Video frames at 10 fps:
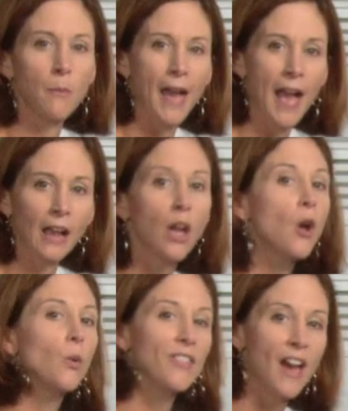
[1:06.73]
back
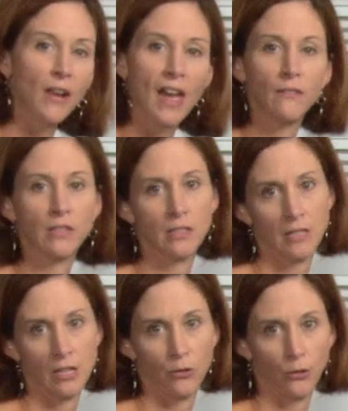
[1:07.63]
without having to
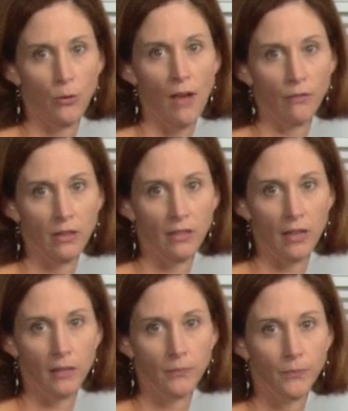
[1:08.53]
dig through everything.